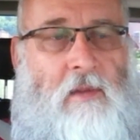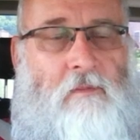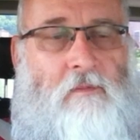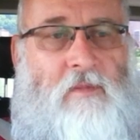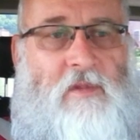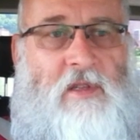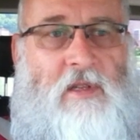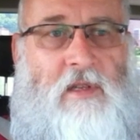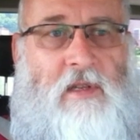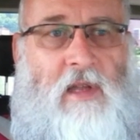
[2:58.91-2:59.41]

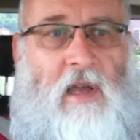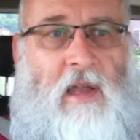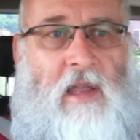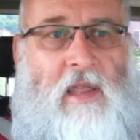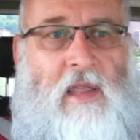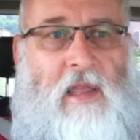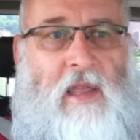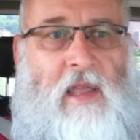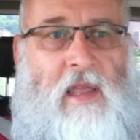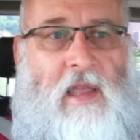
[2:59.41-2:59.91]

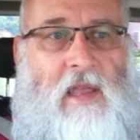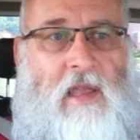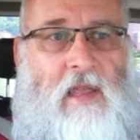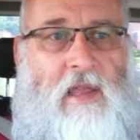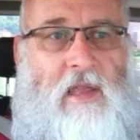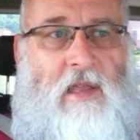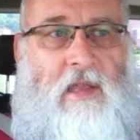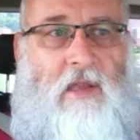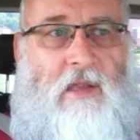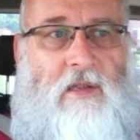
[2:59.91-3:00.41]
Today
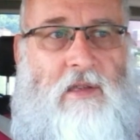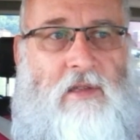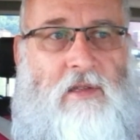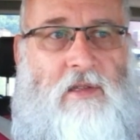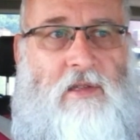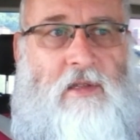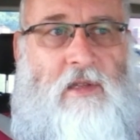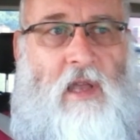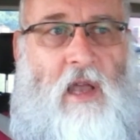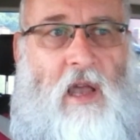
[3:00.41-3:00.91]

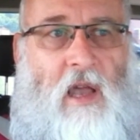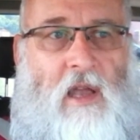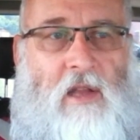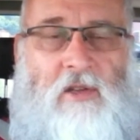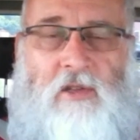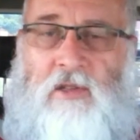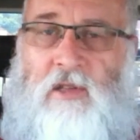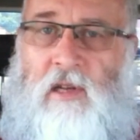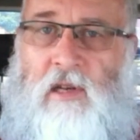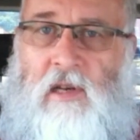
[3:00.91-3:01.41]
is
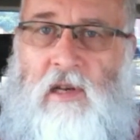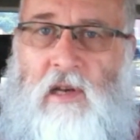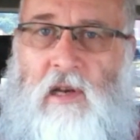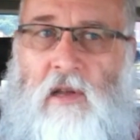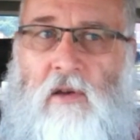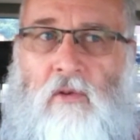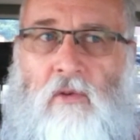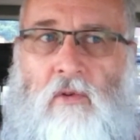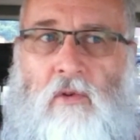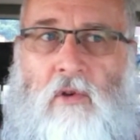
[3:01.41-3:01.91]
just a
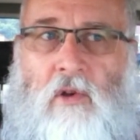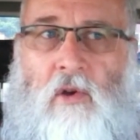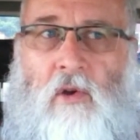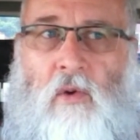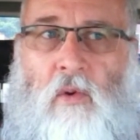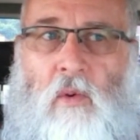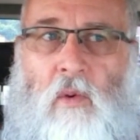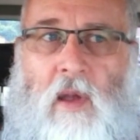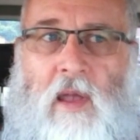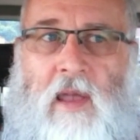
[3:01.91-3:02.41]
little
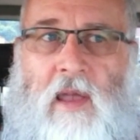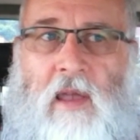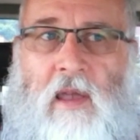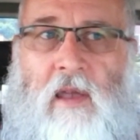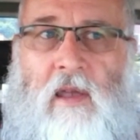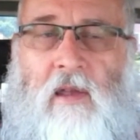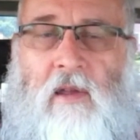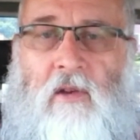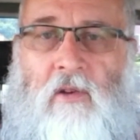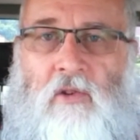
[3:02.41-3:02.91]
quick
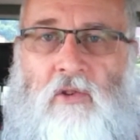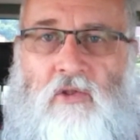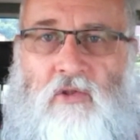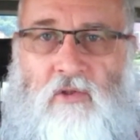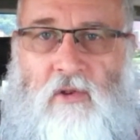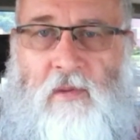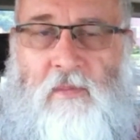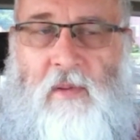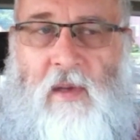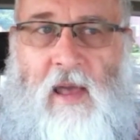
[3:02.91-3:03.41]

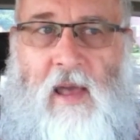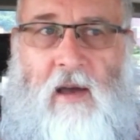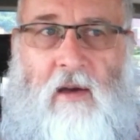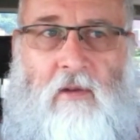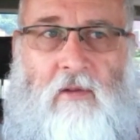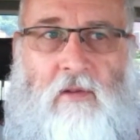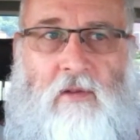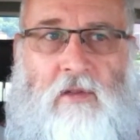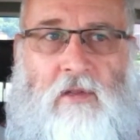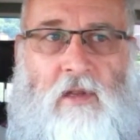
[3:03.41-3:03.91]
trip out.